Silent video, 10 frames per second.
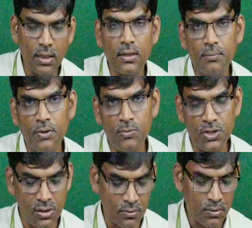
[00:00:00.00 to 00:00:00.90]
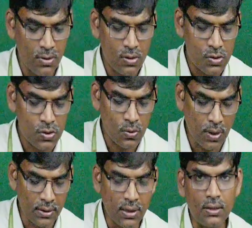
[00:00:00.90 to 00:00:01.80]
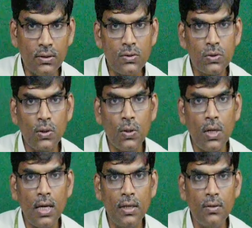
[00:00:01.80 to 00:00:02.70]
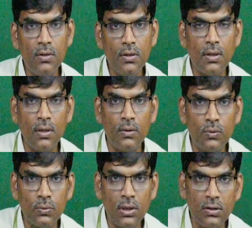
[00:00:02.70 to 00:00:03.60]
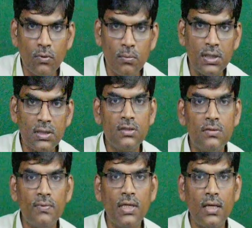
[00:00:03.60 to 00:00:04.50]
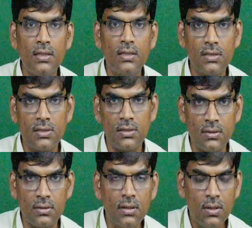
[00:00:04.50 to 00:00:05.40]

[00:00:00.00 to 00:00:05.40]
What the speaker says: of the machine. So like that. So high 230 ohm resistance, very high resistance.